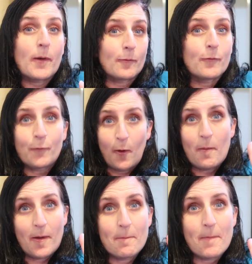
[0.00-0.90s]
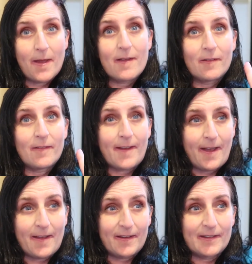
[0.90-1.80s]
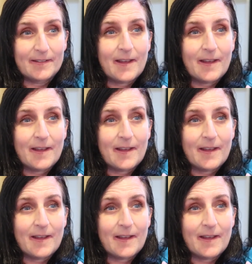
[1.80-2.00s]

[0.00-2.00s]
but from a male gaze,